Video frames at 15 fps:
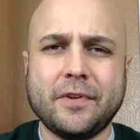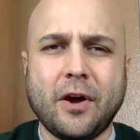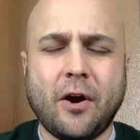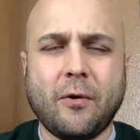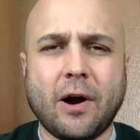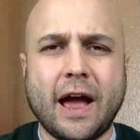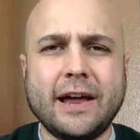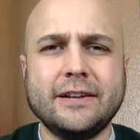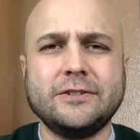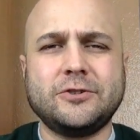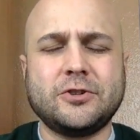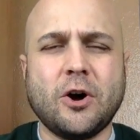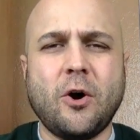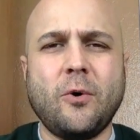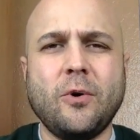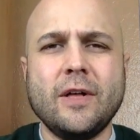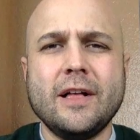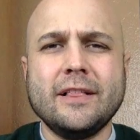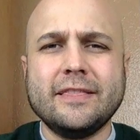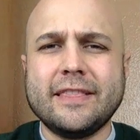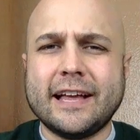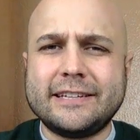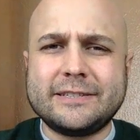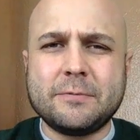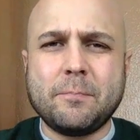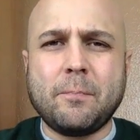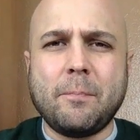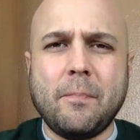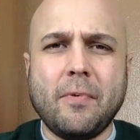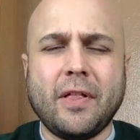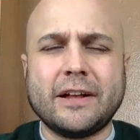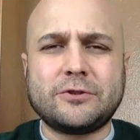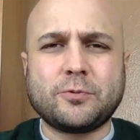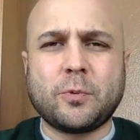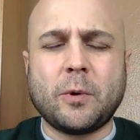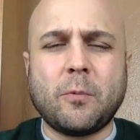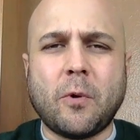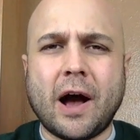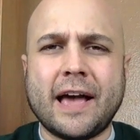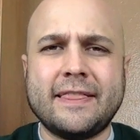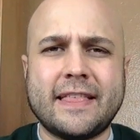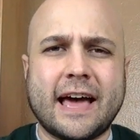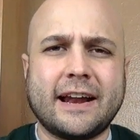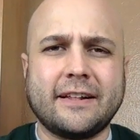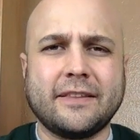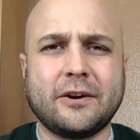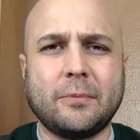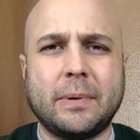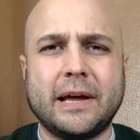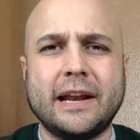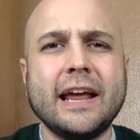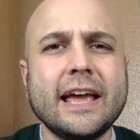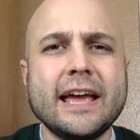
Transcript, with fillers: All right, so let's let's rewind that a little bit.